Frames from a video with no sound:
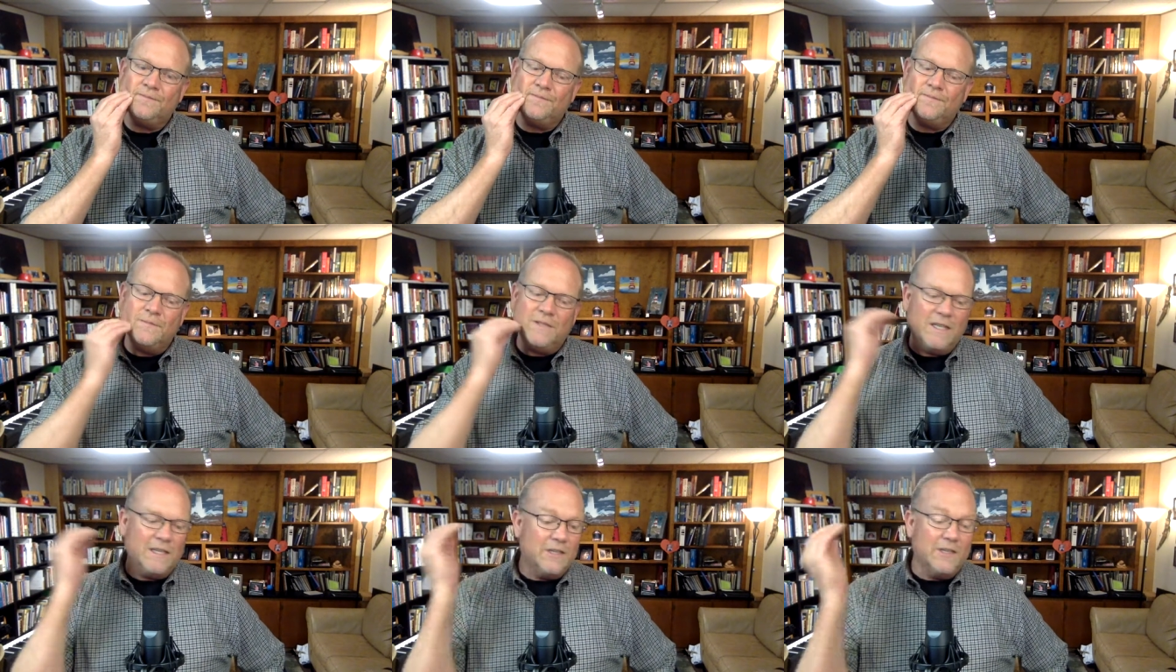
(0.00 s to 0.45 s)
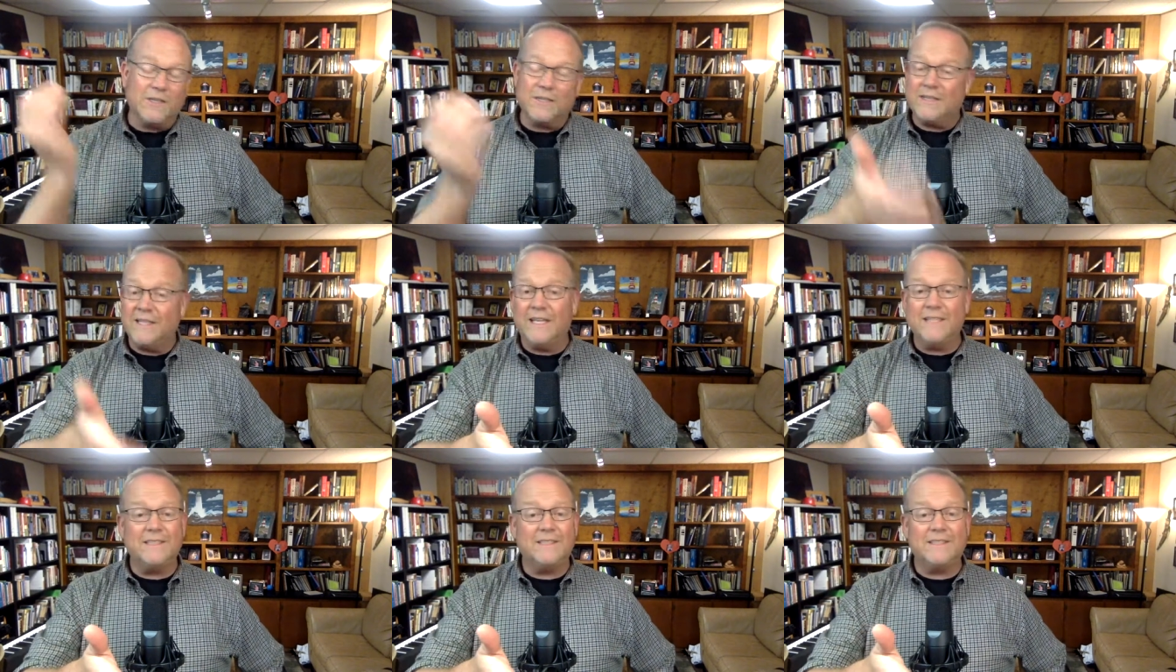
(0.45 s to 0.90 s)
Now look,
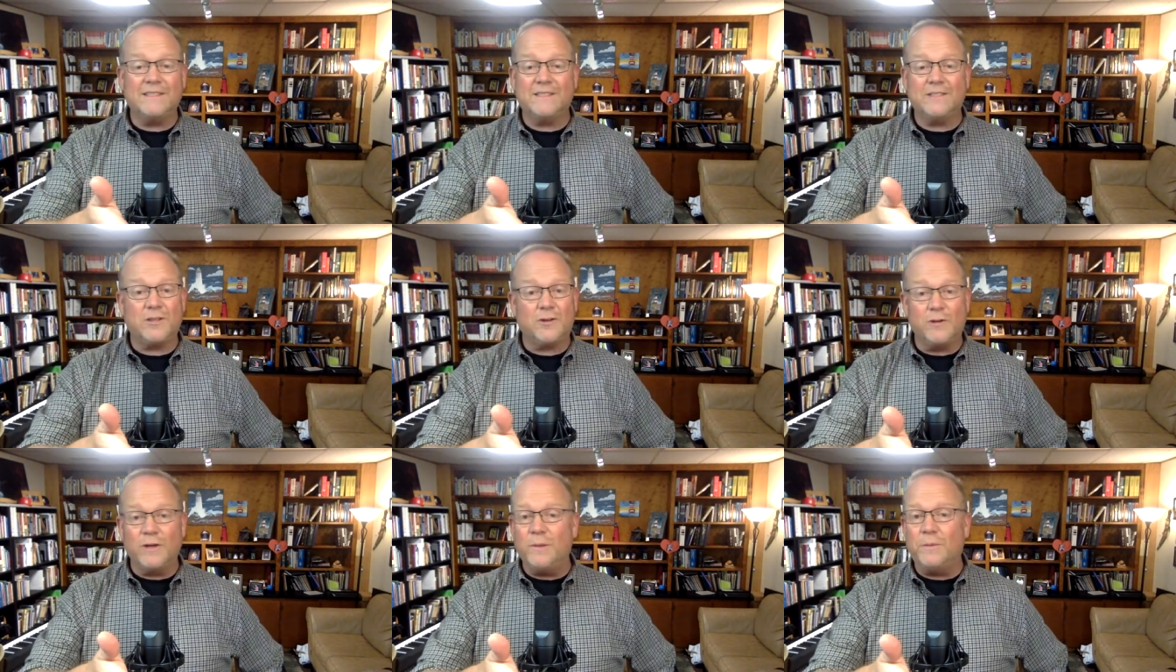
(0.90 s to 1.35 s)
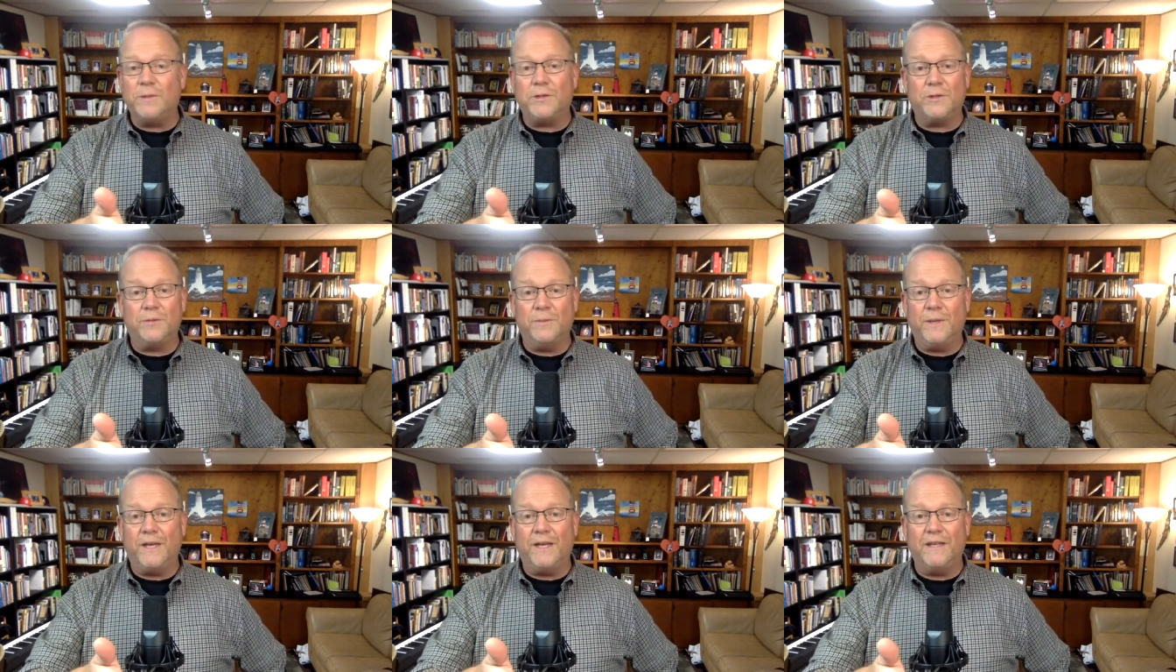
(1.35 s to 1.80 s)
that's
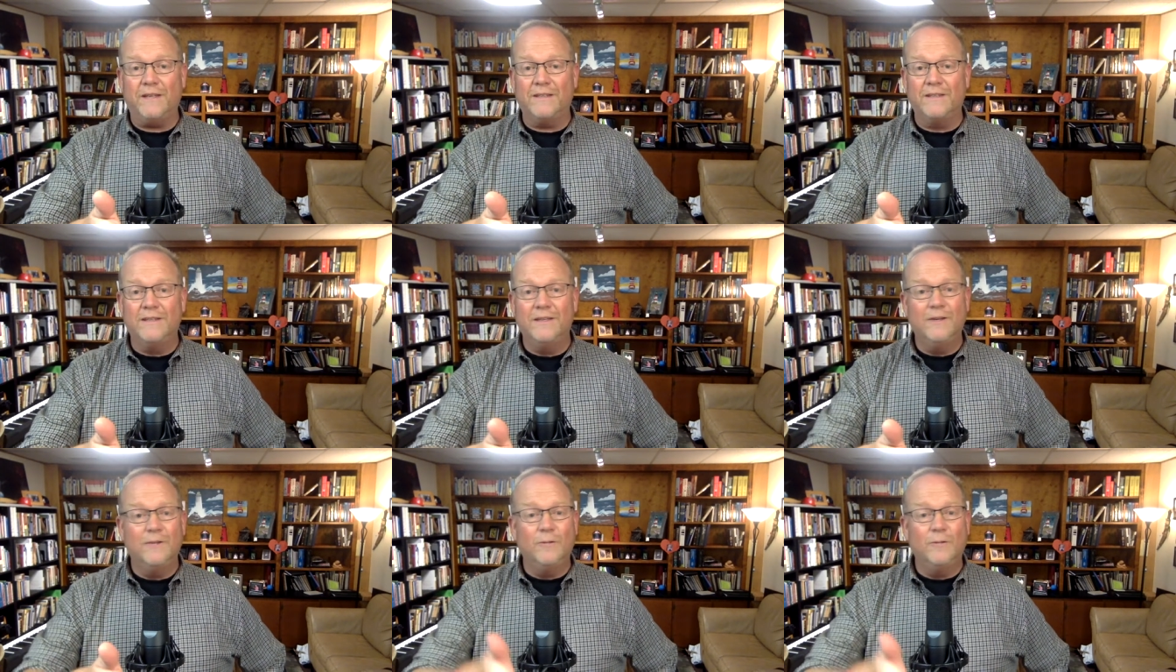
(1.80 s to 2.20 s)
scripture, man.